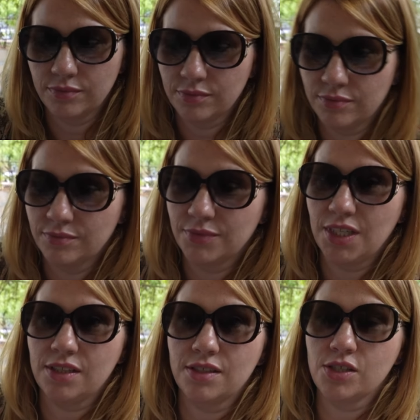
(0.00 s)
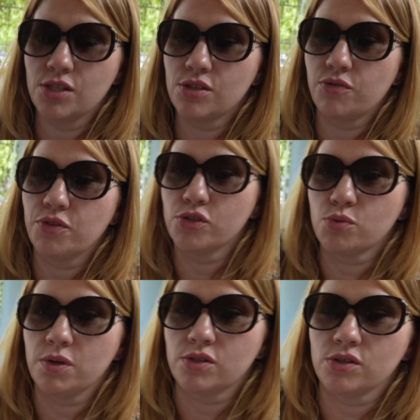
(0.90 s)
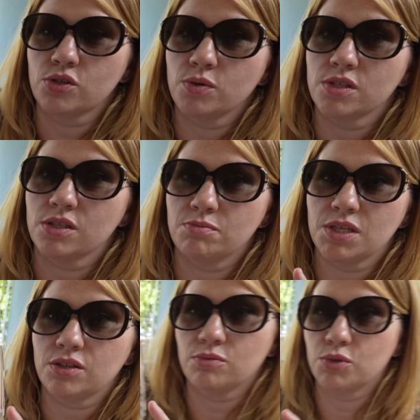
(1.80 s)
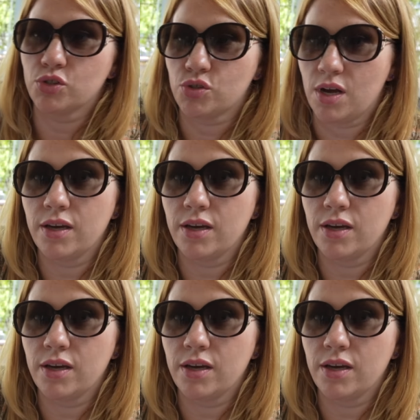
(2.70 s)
Yeah, this is the first one. So this one's going to be a little more dry.